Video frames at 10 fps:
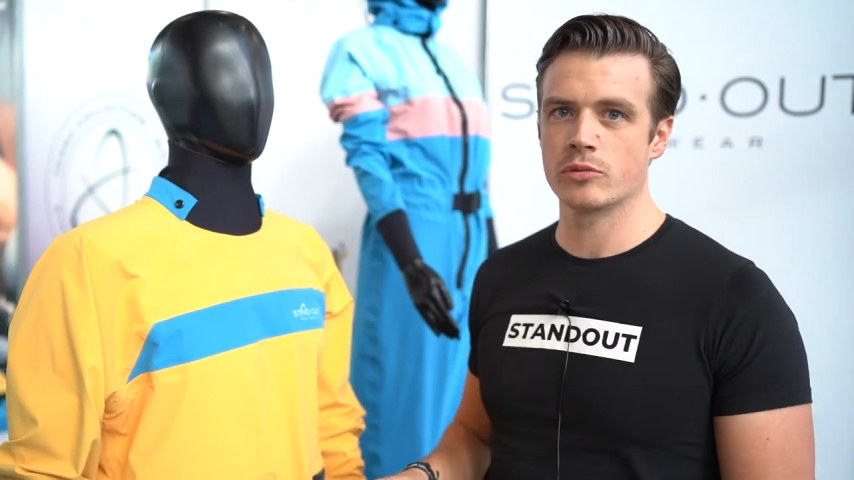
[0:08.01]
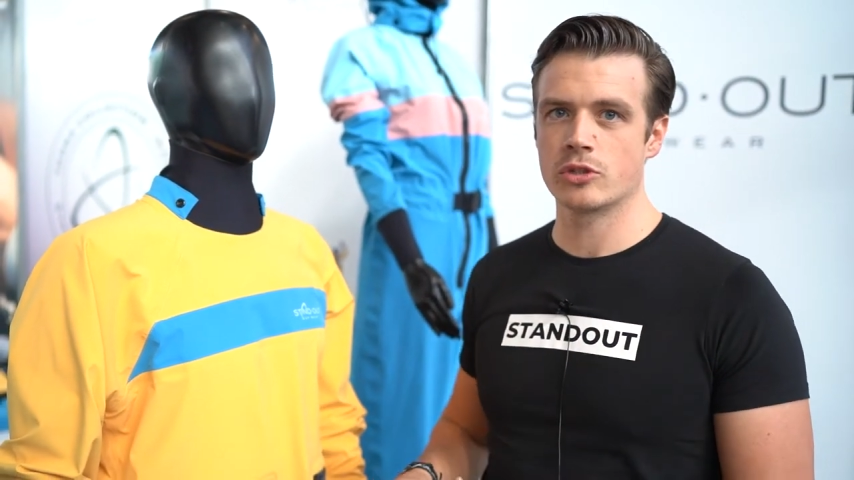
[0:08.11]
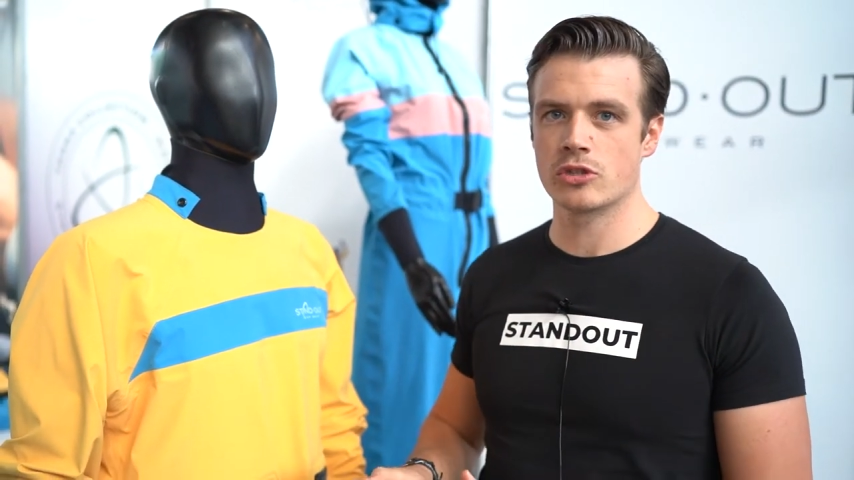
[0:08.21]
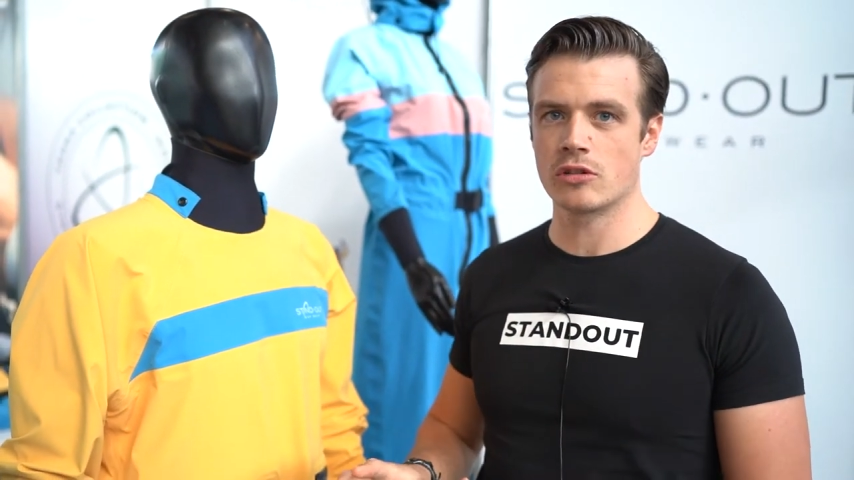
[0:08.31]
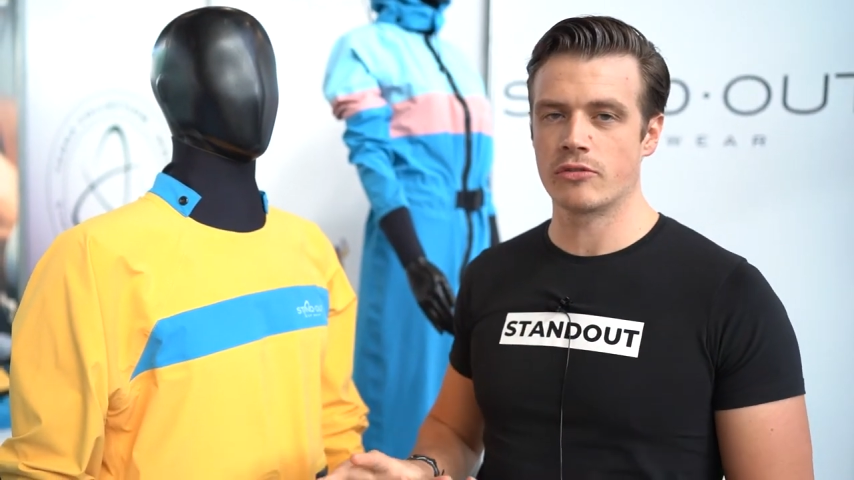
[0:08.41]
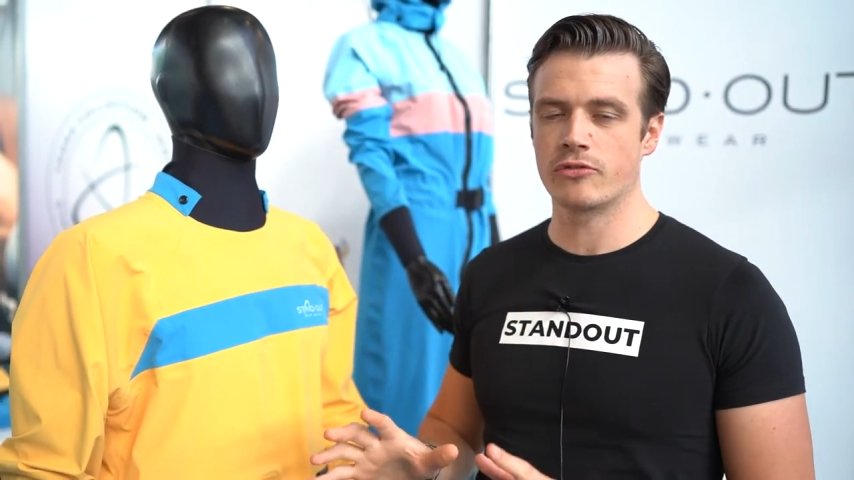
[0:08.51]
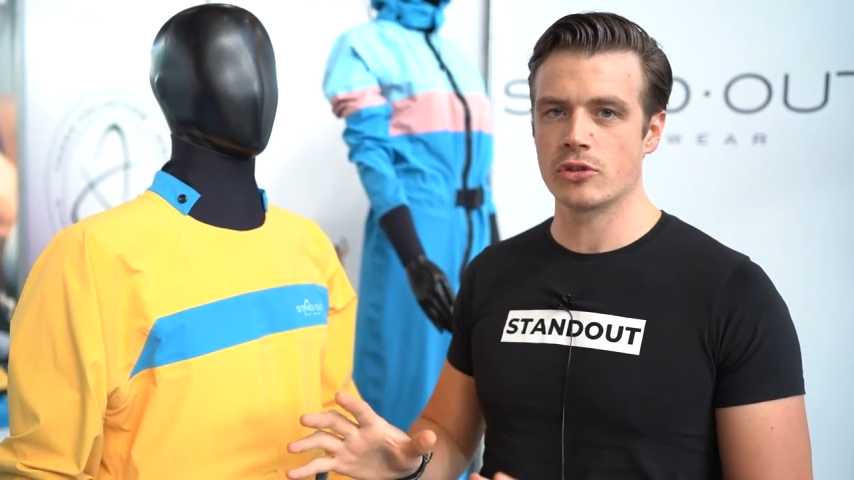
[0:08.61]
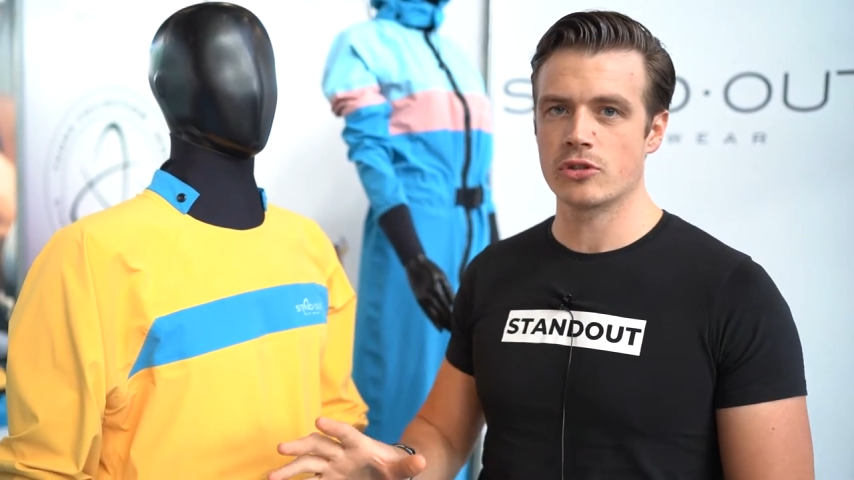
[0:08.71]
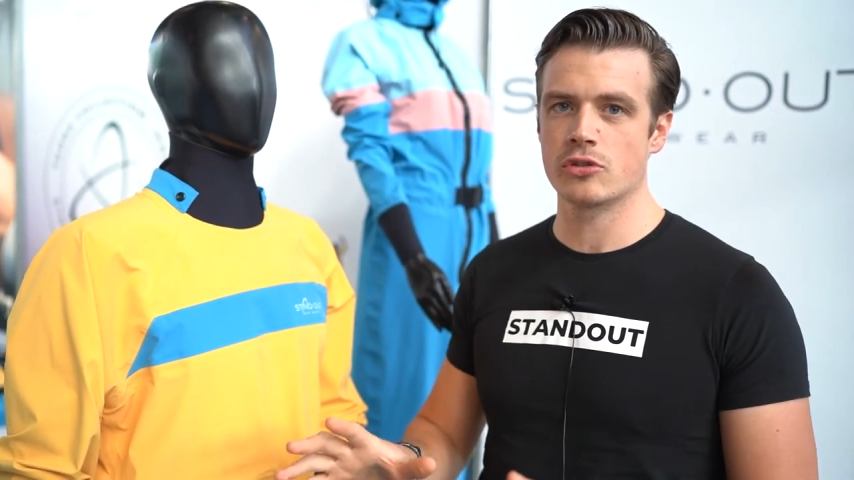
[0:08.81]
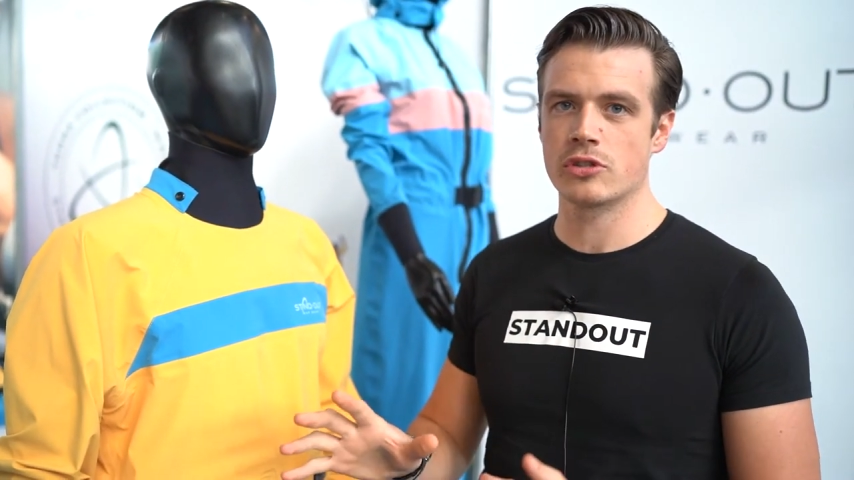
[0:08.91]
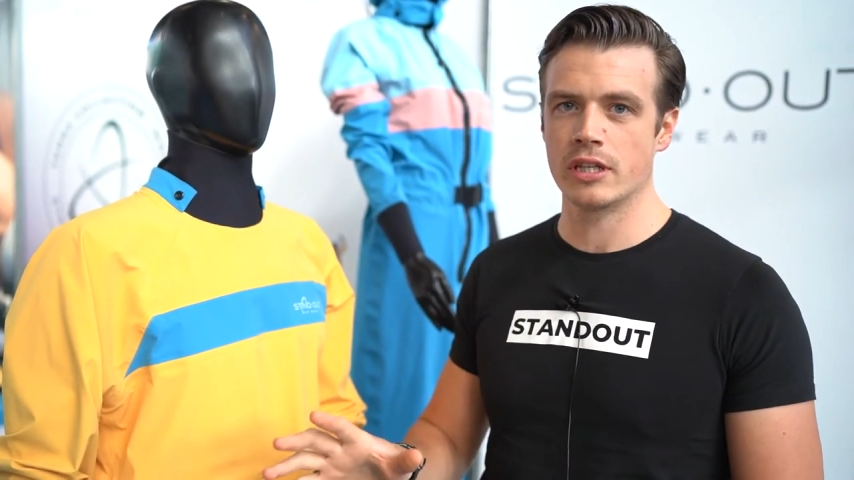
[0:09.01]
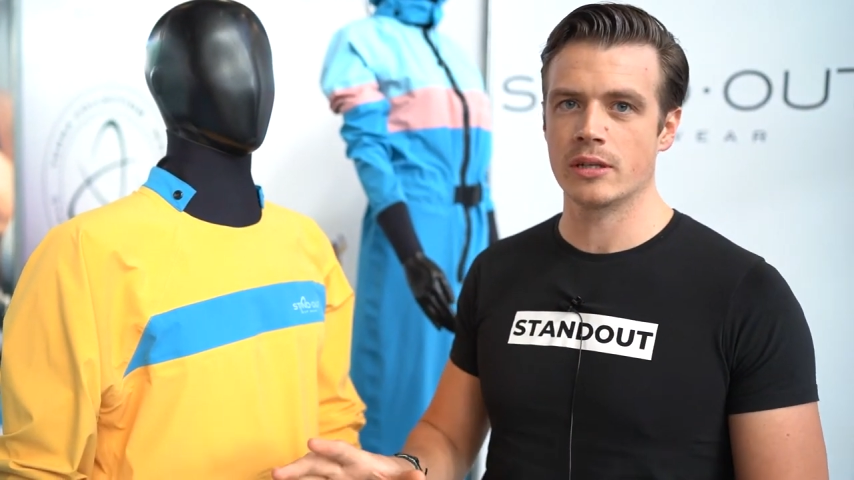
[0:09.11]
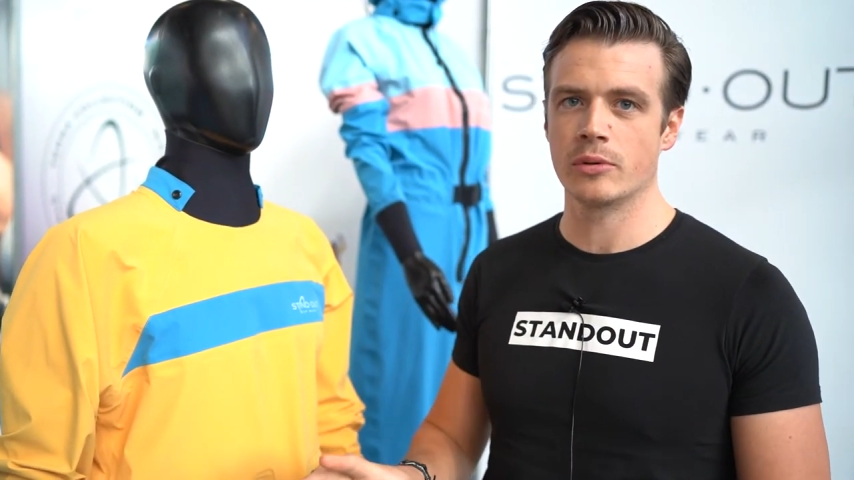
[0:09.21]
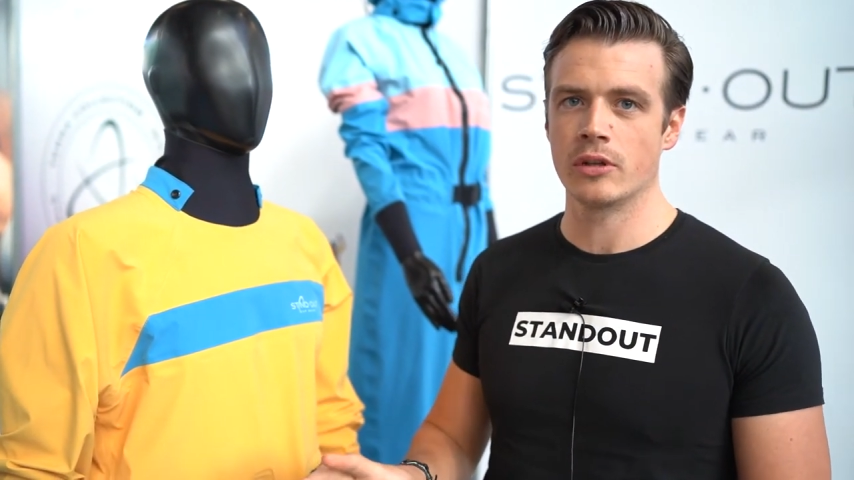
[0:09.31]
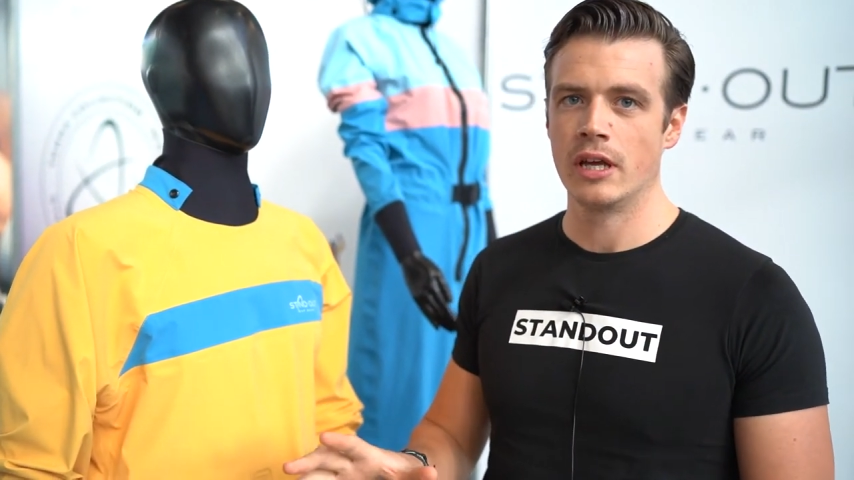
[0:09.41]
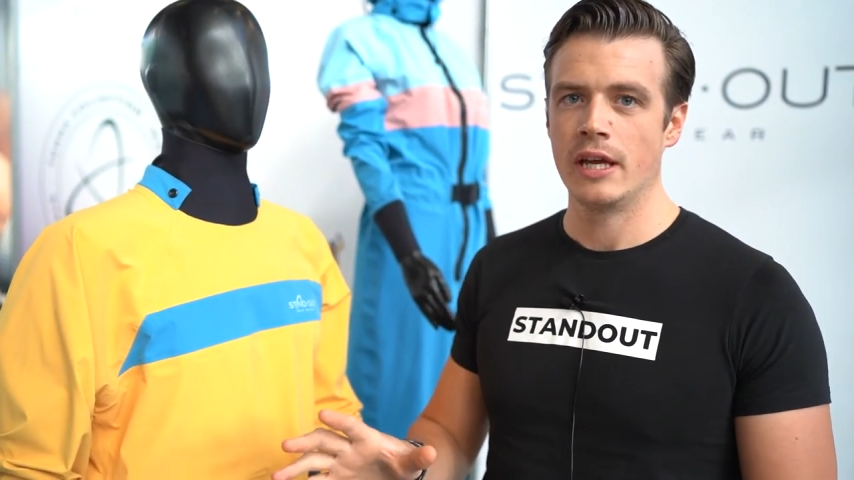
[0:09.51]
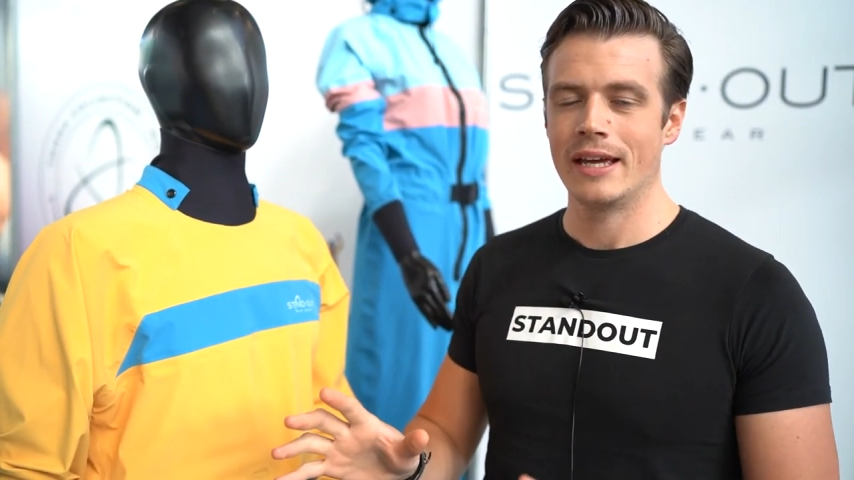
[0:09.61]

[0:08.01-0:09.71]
which is our first sustainable